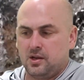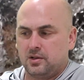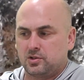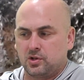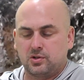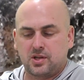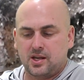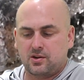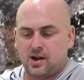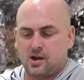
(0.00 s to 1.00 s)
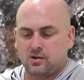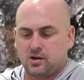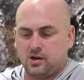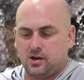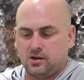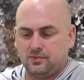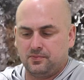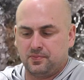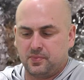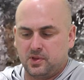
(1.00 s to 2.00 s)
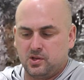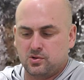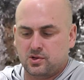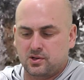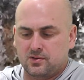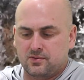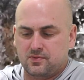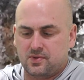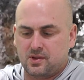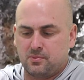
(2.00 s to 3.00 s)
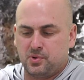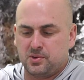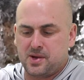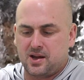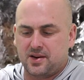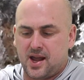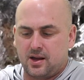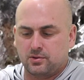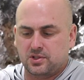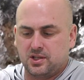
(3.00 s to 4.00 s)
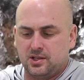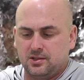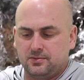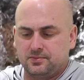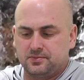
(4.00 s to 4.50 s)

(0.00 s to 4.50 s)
So you take your alcohol, you can put about 1 ounce in it.